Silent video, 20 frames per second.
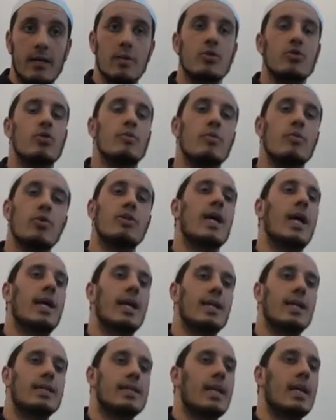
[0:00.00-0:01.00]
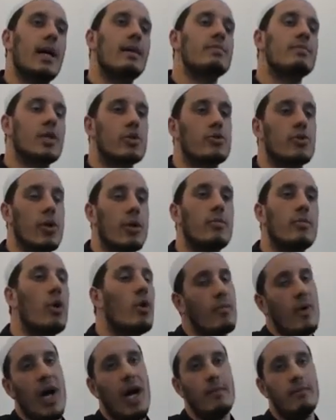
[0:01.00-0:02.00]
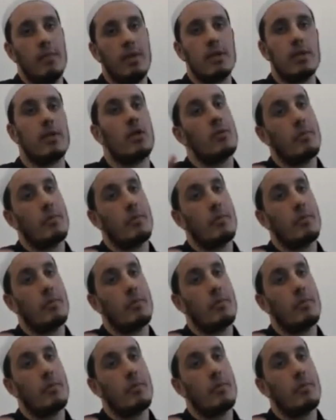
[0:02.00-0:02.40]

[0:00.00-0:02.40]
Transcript: So Musa alayhi salam said to him, Oh Muhammad,